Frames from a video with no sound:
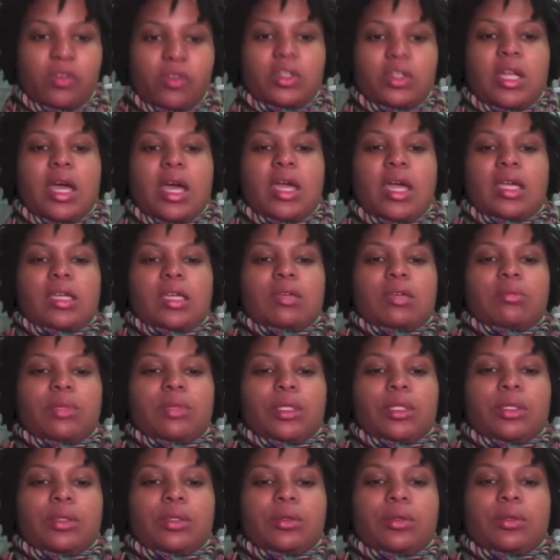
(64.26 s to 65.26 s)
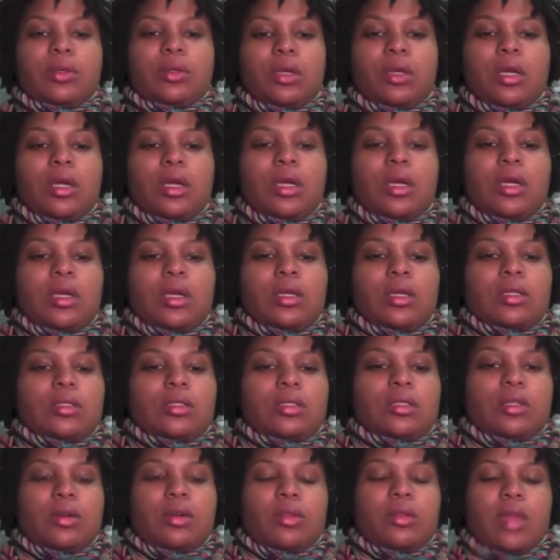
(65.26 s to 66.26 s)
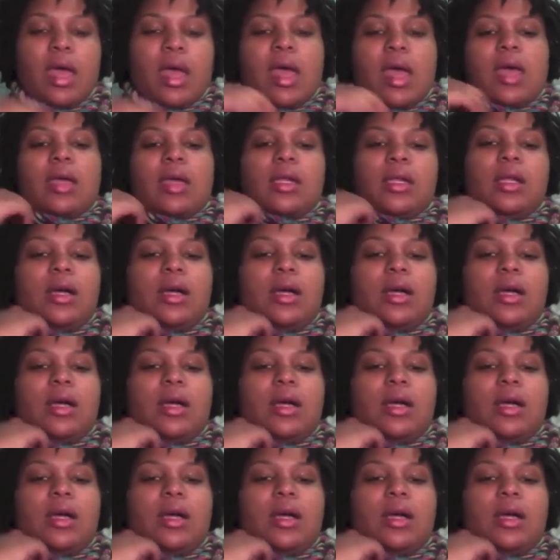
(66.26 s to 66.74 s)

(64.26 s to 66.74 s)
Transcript: dyeing it blue, so that